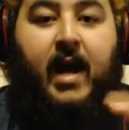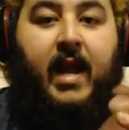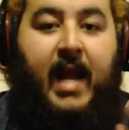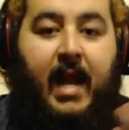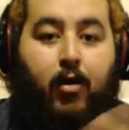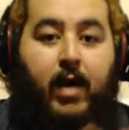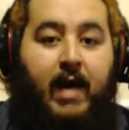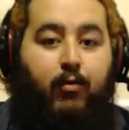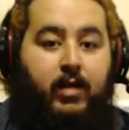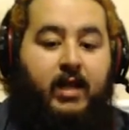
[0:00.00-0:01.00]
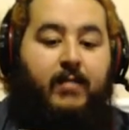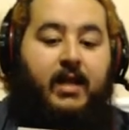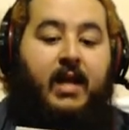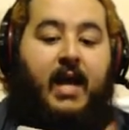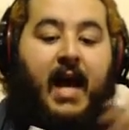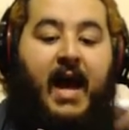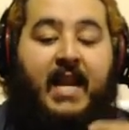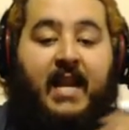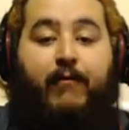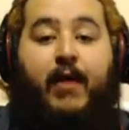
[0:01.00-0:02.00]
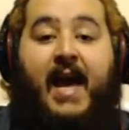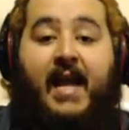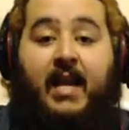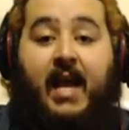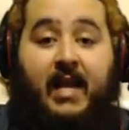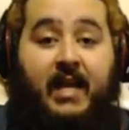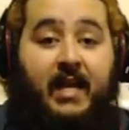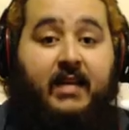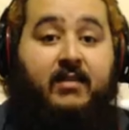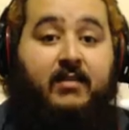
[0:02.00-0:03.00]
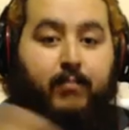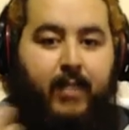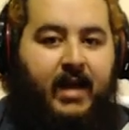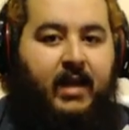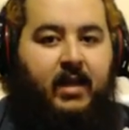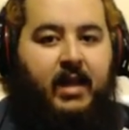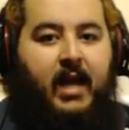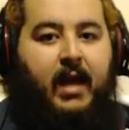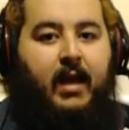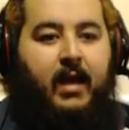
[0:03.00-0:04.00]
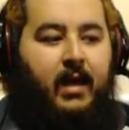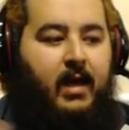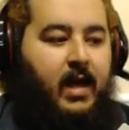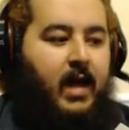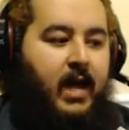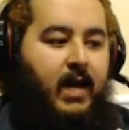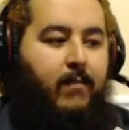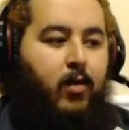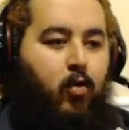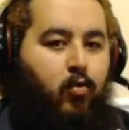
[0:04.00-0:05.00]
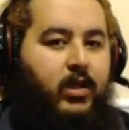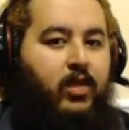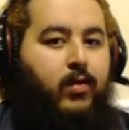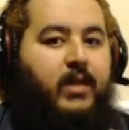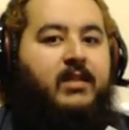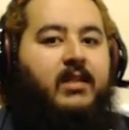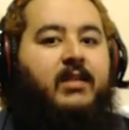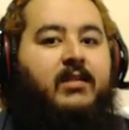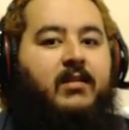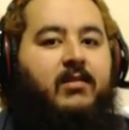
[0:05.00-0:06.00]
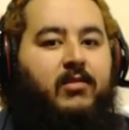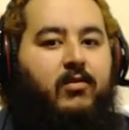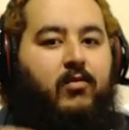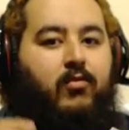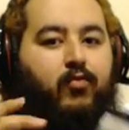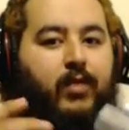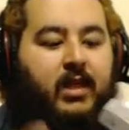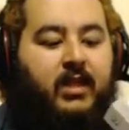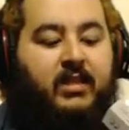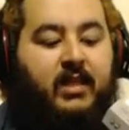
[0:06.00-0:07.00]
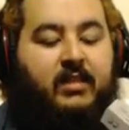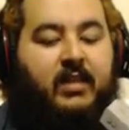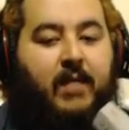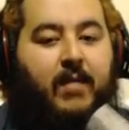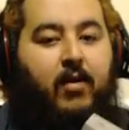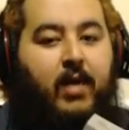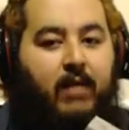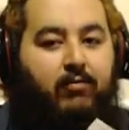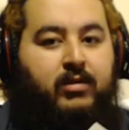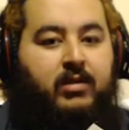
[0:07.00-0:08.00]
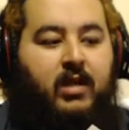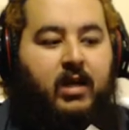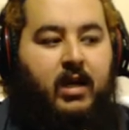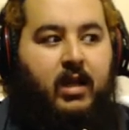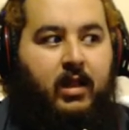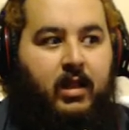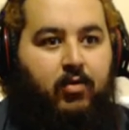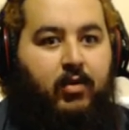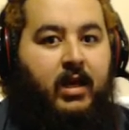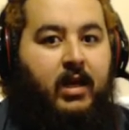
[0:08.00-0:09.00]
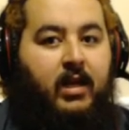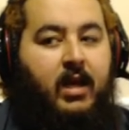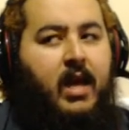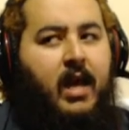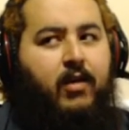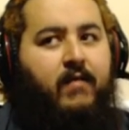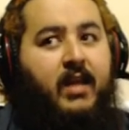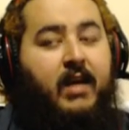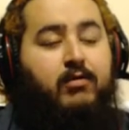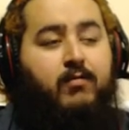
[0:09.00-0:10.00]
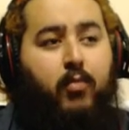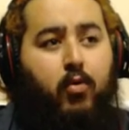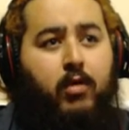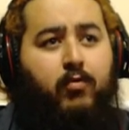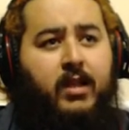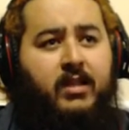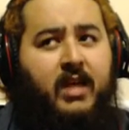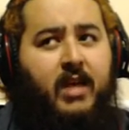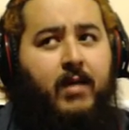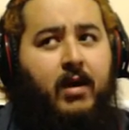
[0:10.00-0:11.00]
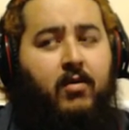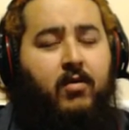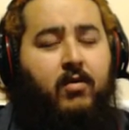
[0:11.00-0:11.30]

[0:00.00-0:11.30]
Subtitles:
Now, I will admit, I never had an NES back in the day. I'm only 26, so when these things came out, I was a little kid. I don't even think I was born when this came out.